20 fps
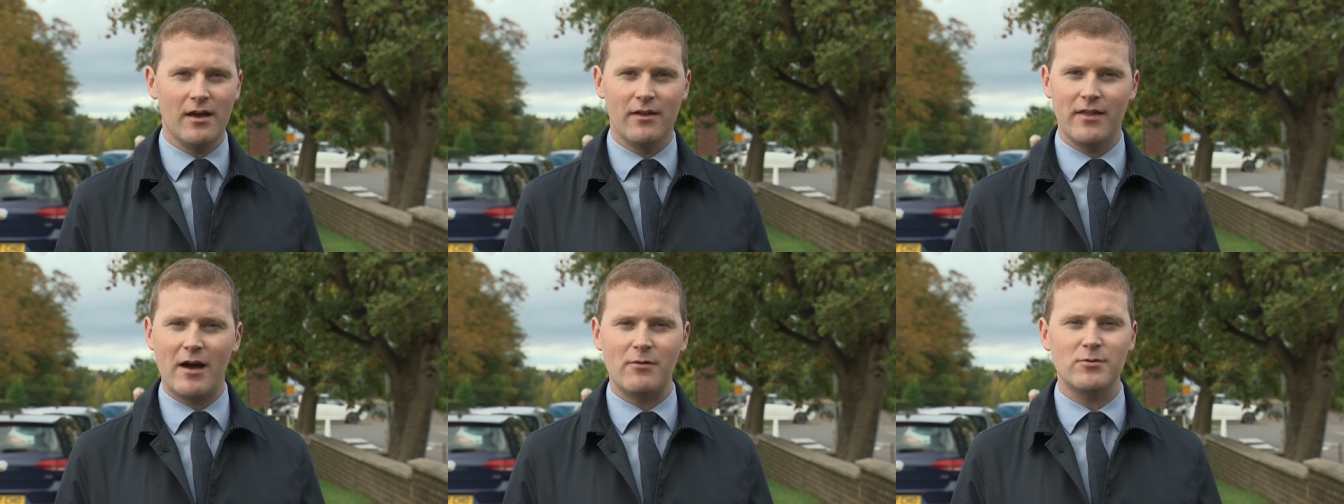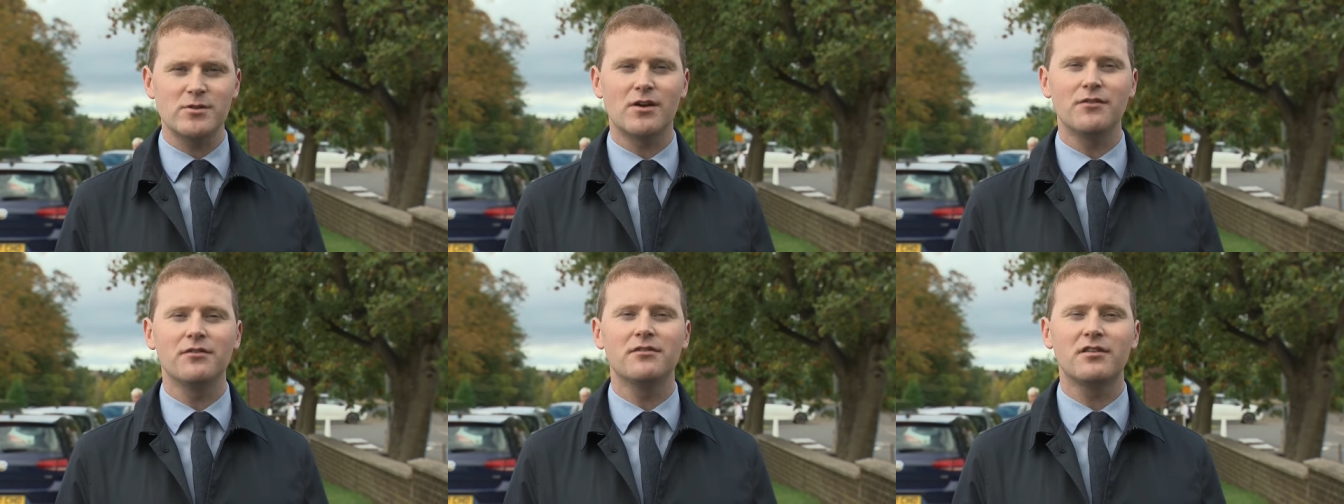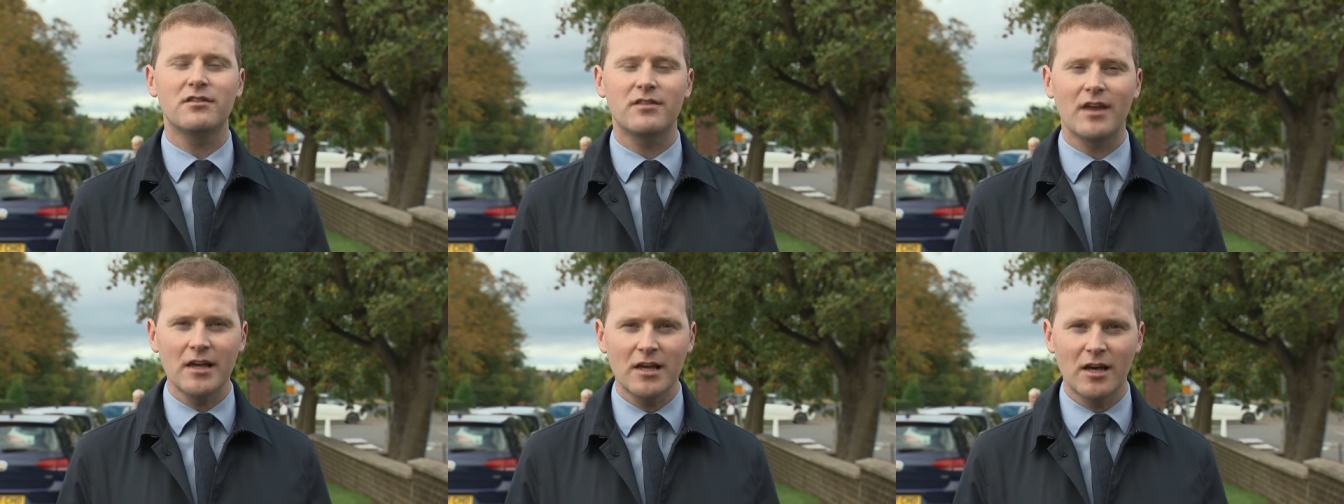that was
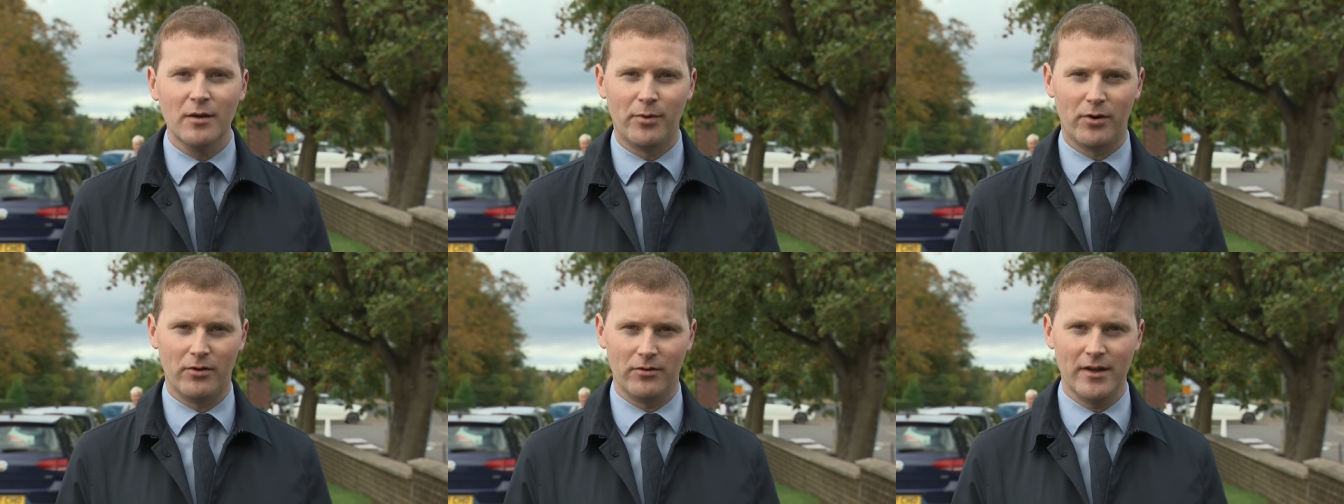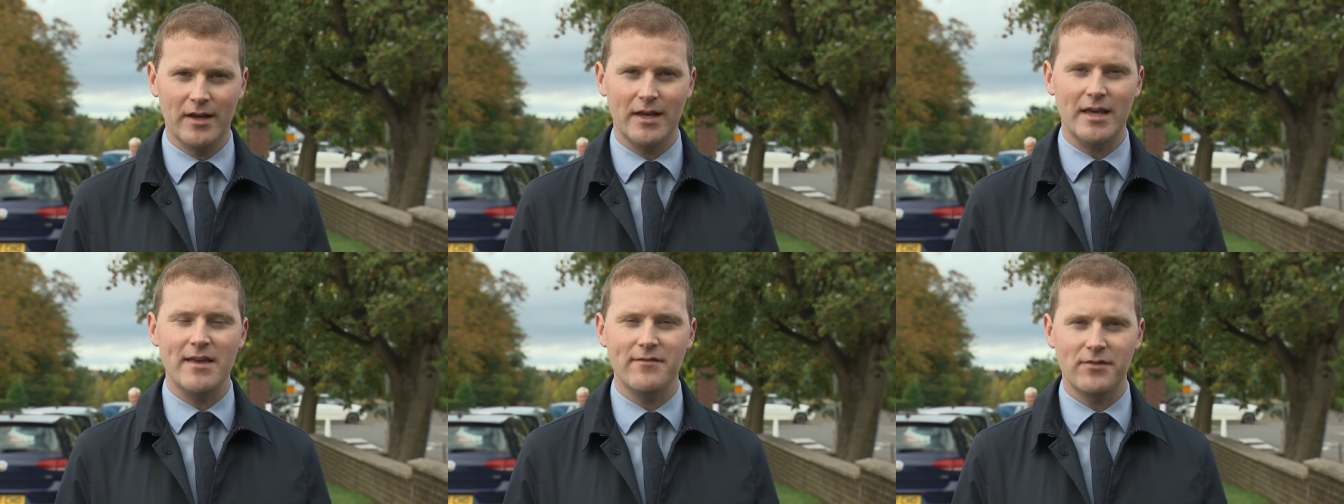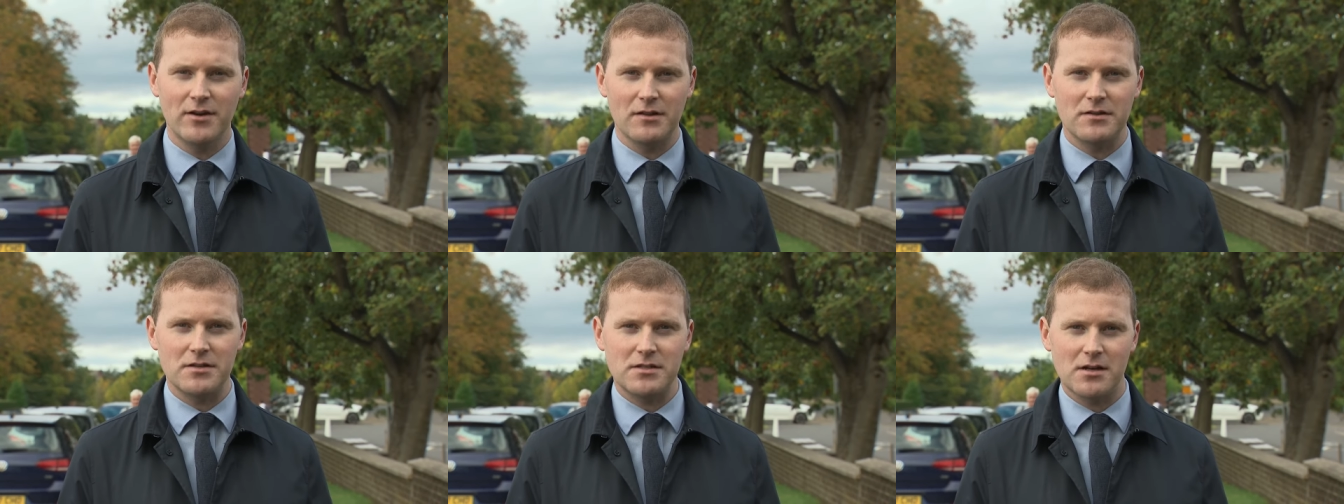unthinkable
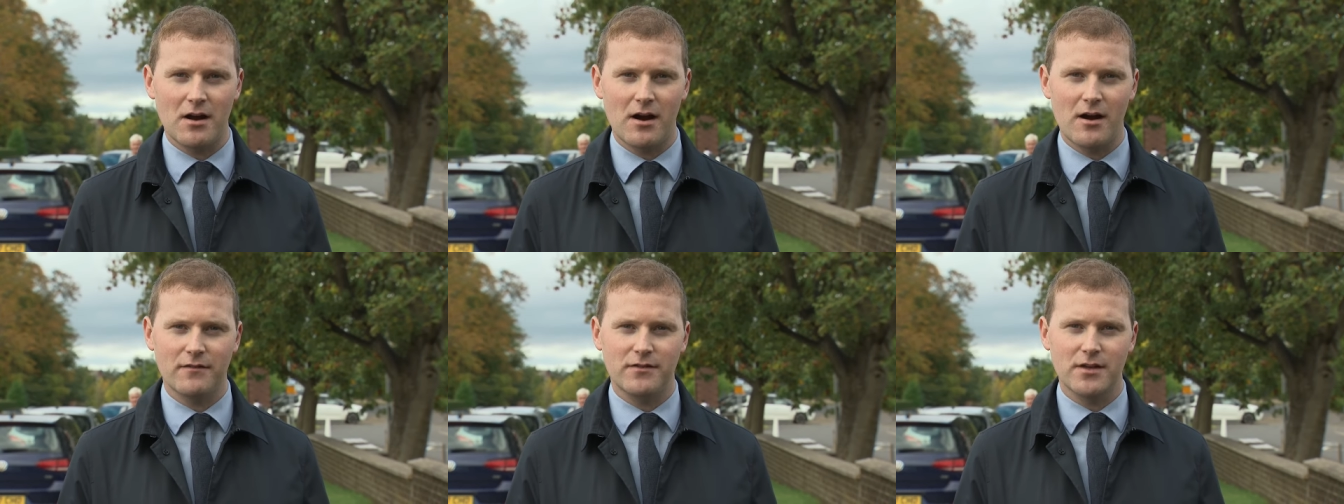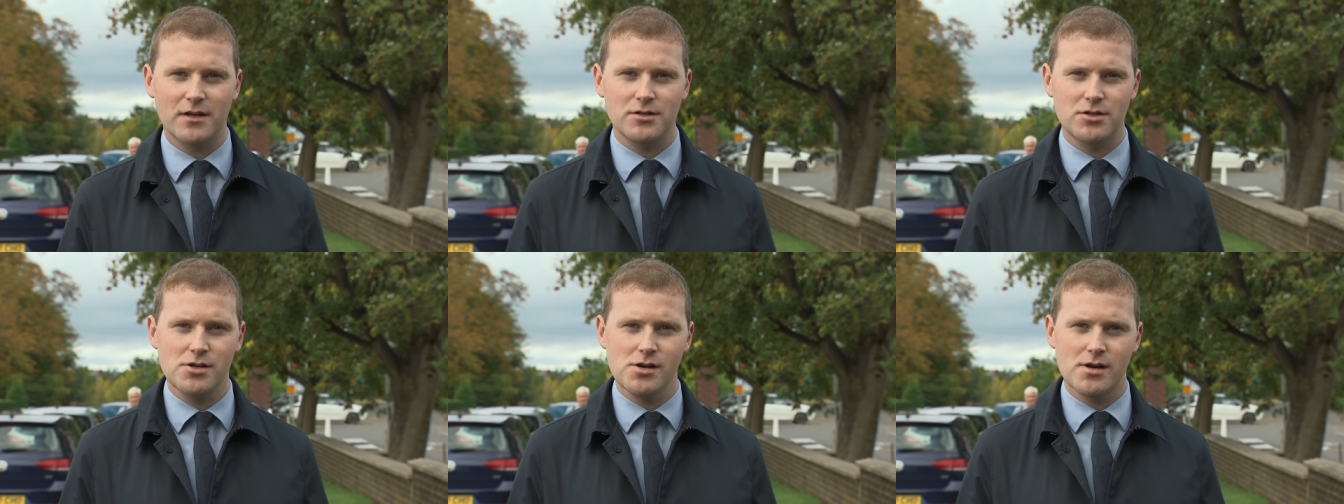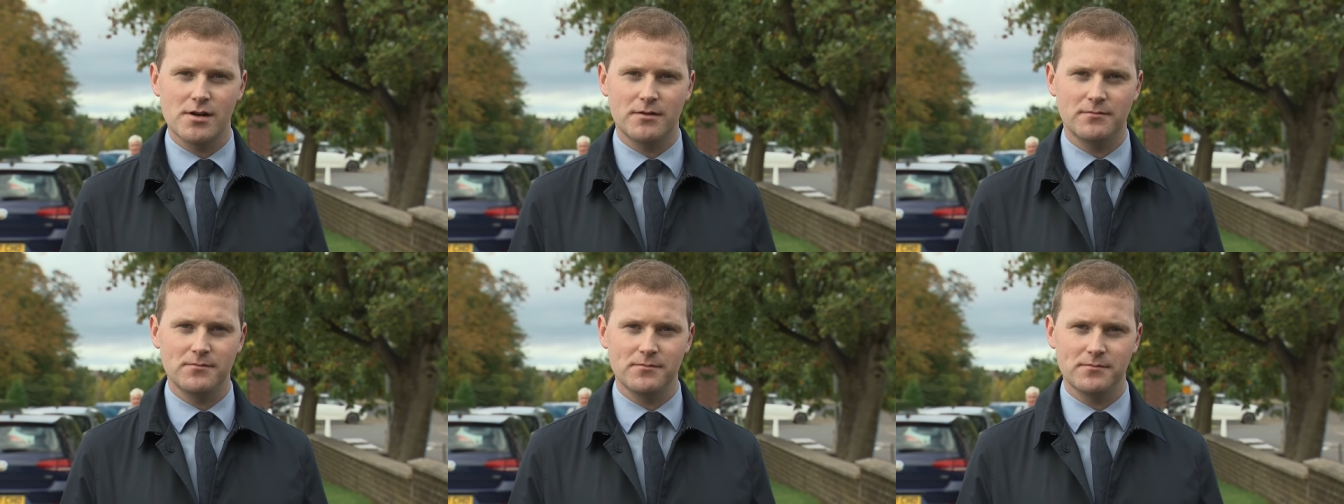even at the start of this
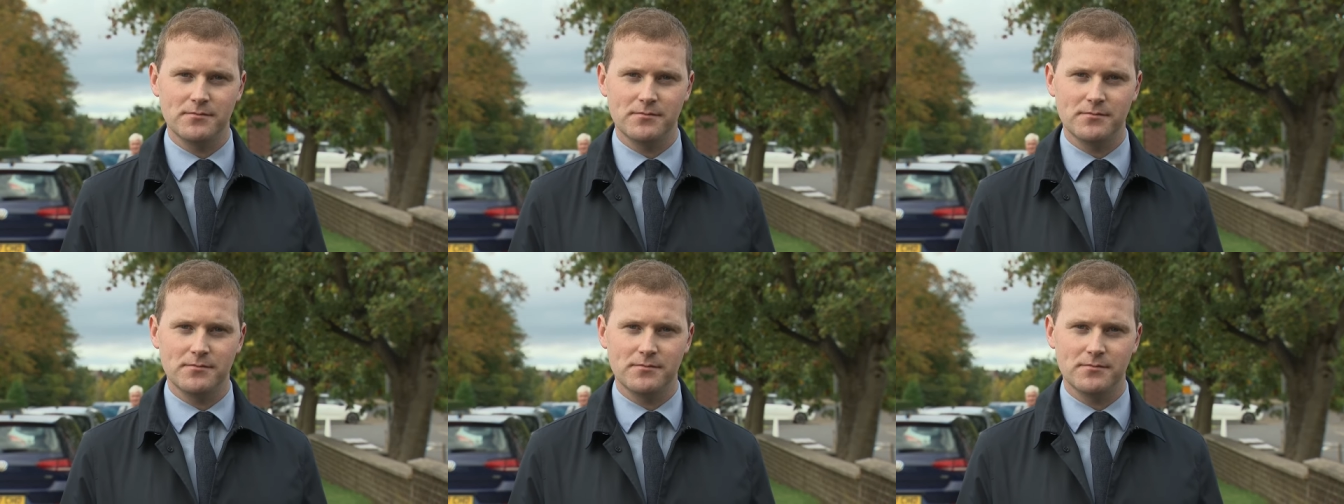year.